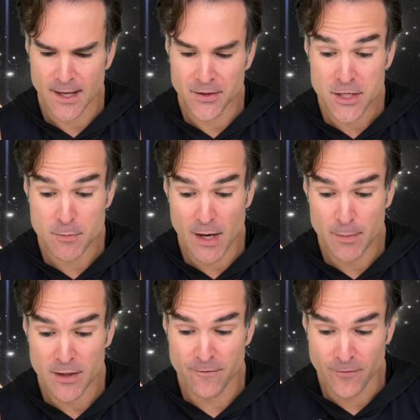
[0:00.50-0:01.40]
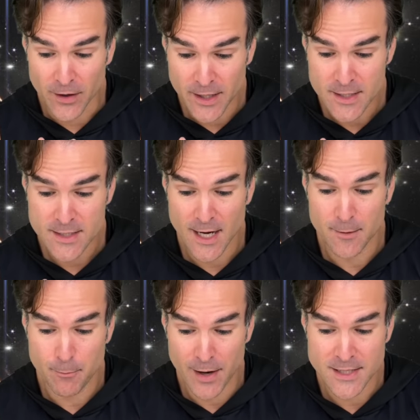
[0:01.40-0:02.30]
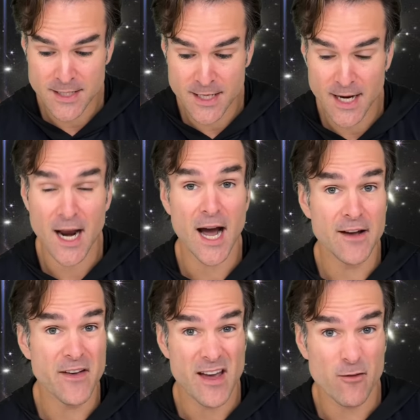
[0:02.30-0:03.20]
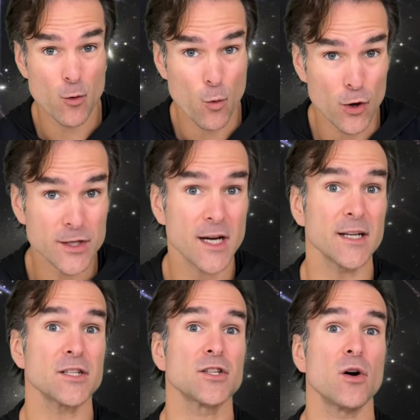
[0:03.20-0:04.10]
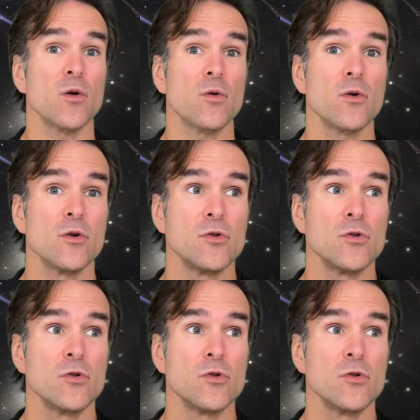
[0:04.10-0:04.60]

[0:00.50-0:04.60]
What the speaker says: This may be the funniest and best thing I've ever worked on. So,